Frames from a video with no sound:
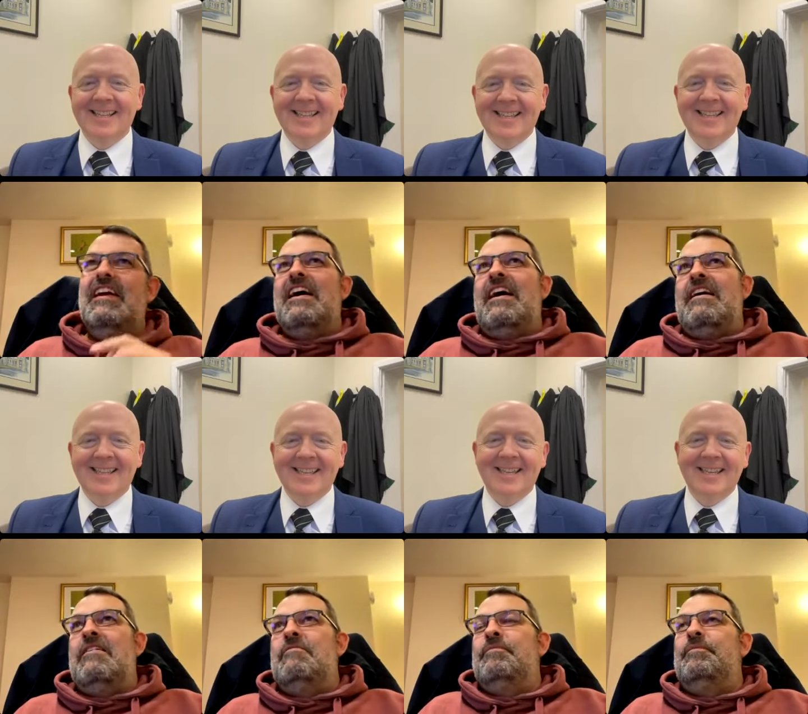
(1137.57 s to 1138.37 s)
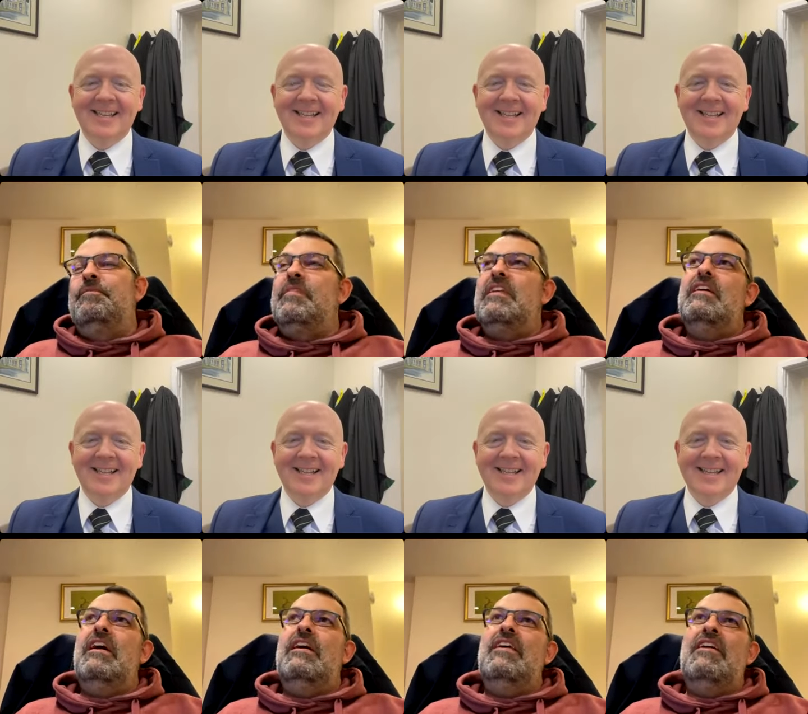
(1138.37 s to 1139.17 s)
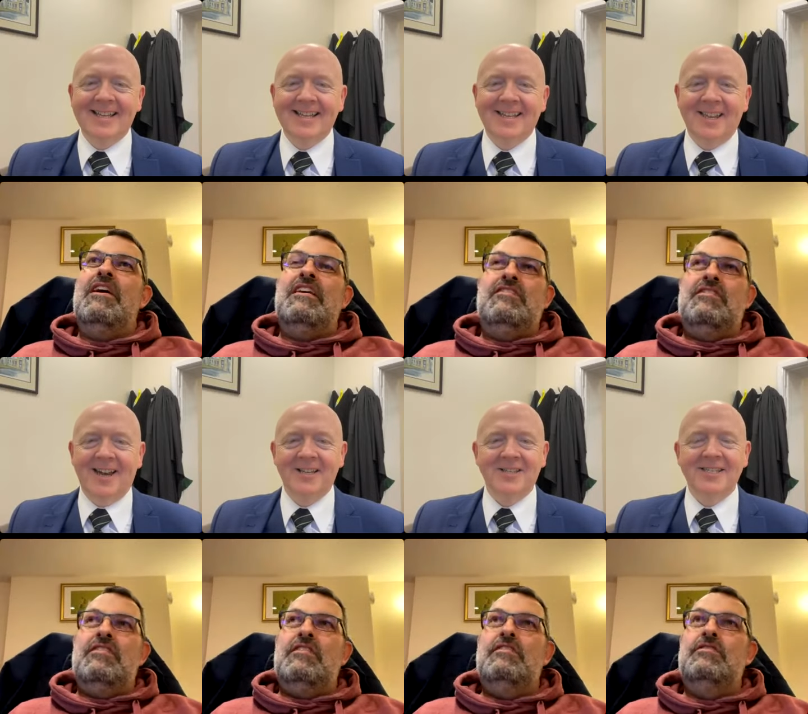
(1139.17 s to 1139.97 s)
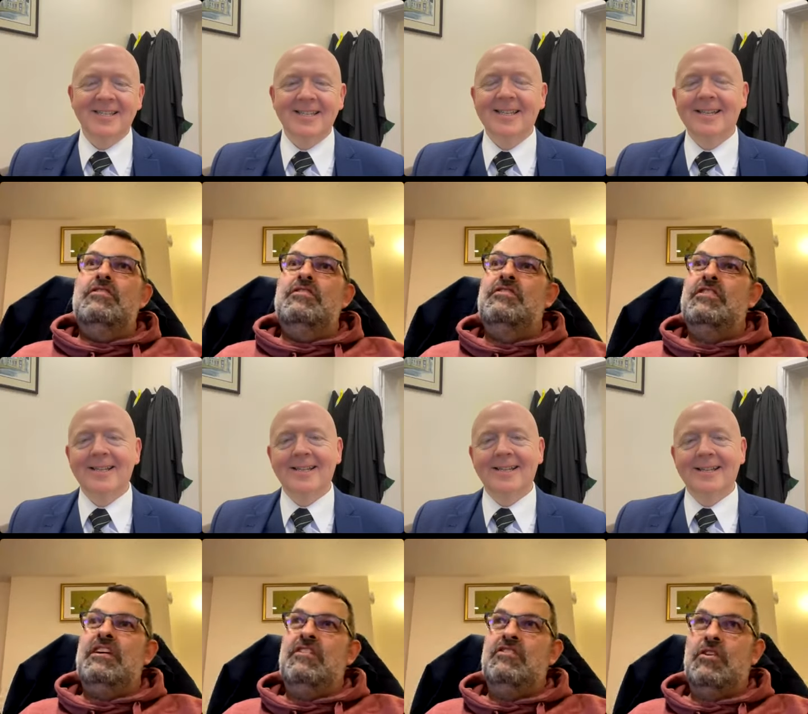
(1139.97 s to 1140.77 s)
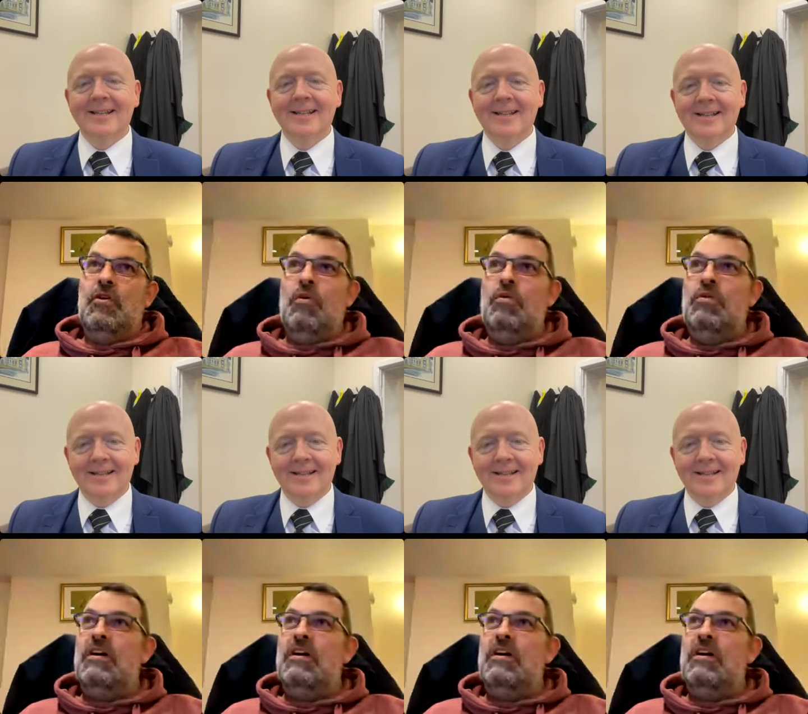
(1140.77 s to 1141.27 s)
Speaker 1: Um, then I went into senior school